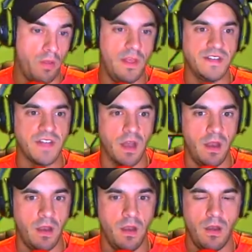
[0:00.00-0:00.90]
He's done
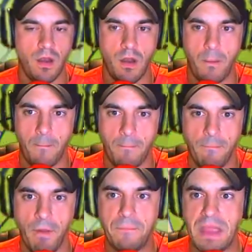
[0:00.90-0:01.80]
it.
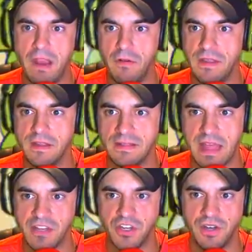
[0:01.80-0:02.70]
A parrying
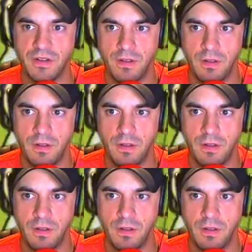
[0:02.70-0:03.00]
legend.